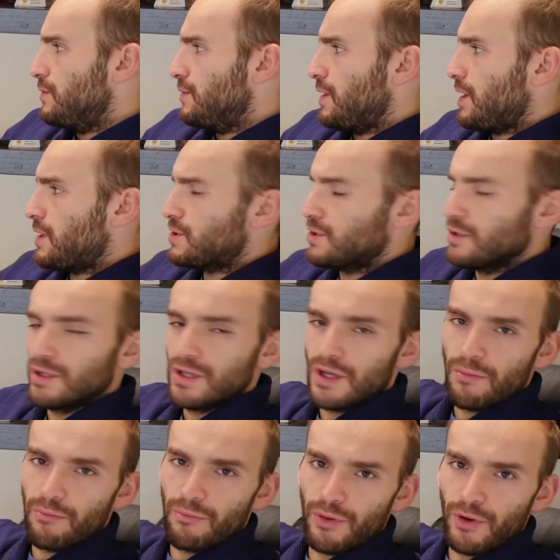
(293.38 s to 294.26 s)
We
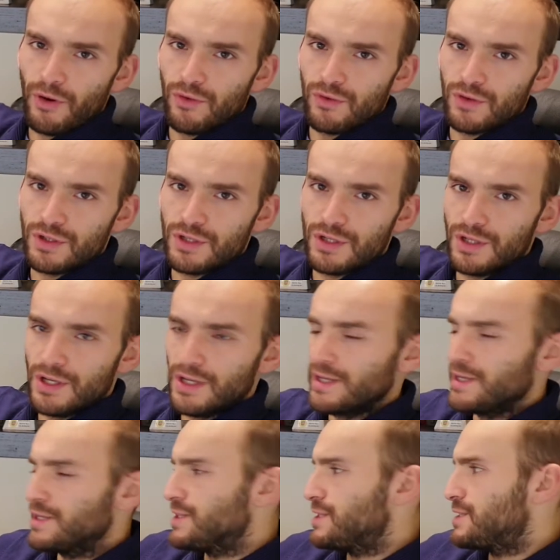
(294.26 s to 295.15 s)
actually
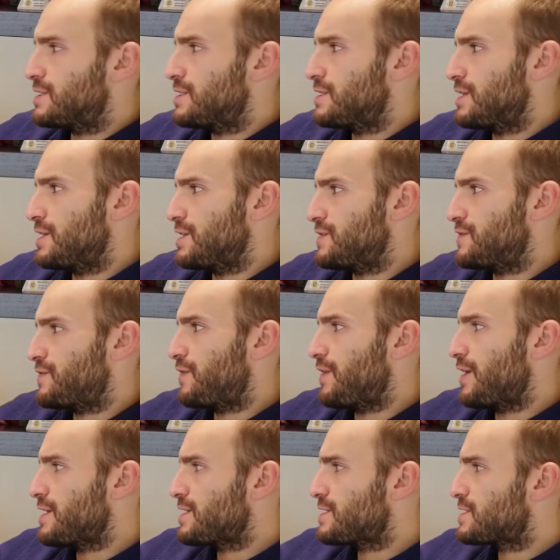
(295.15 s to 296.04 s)
approach his
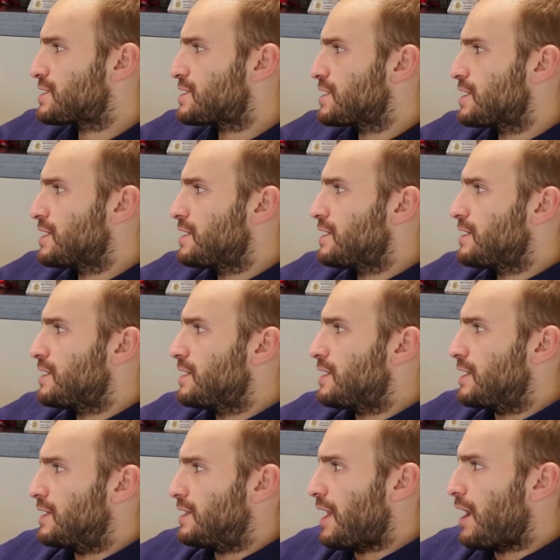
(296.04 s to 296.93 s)
face,
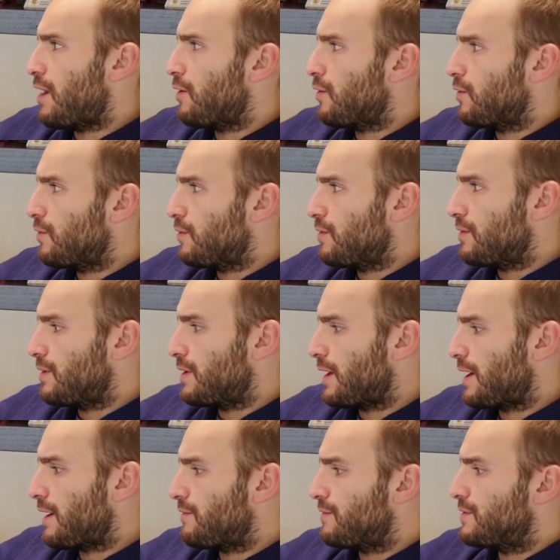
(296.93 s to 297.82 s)
and now
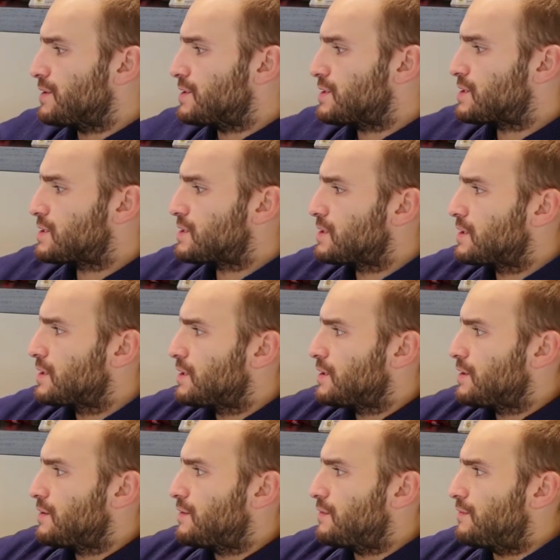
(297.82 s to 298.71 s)
we have this
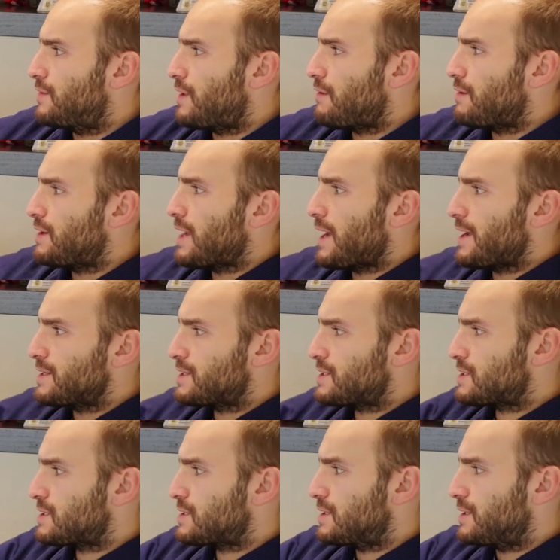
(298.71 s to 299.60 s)
very
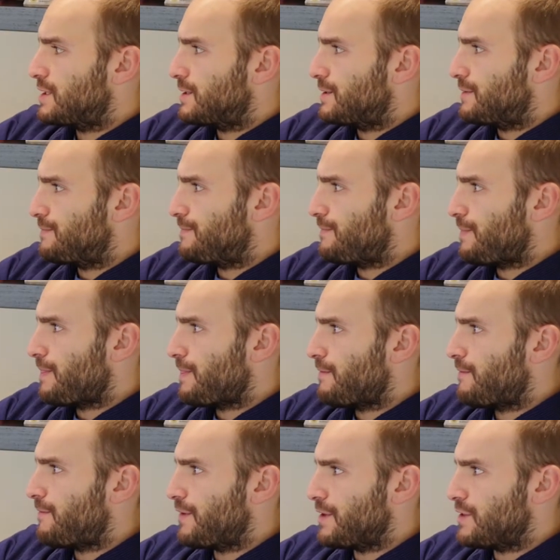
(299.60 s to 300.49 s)
nice
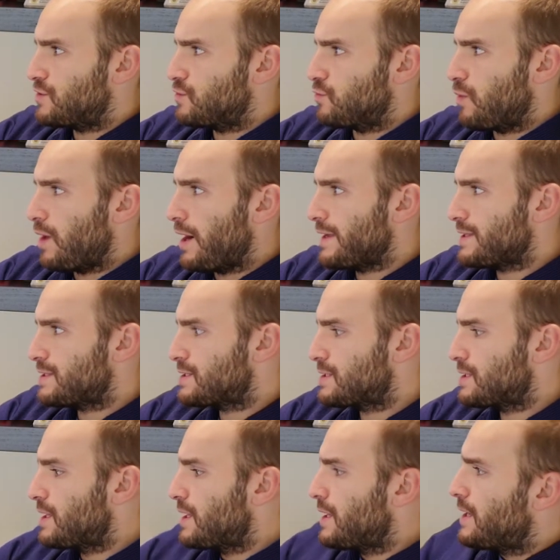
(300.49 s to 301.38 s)
fade to
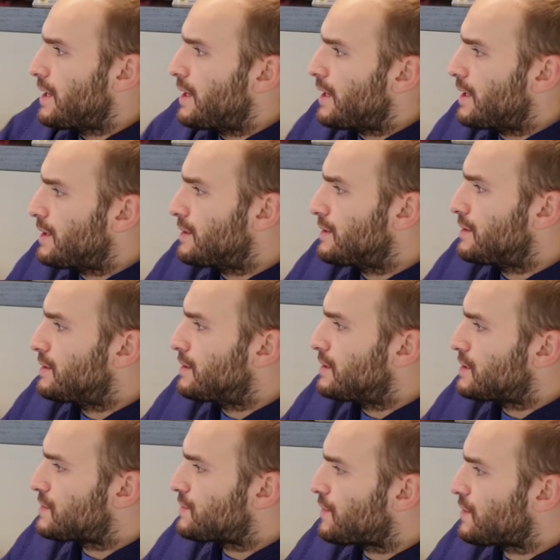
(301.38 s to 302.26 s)
white, and
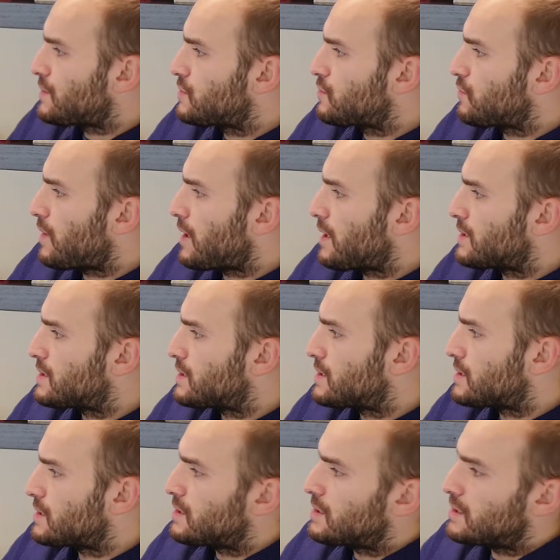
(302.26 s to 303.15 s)
this fade to
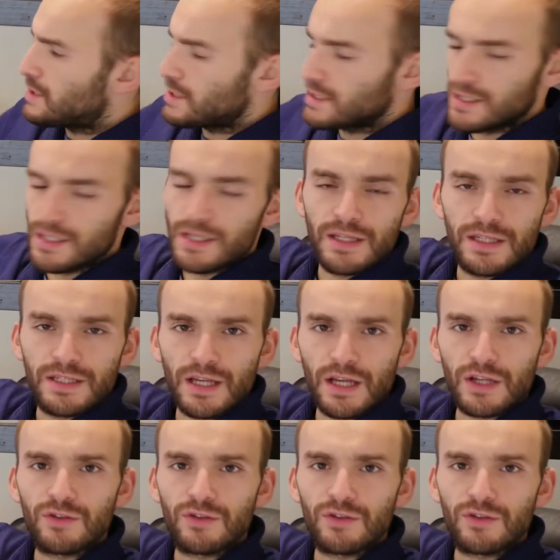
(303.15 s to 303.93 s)
white is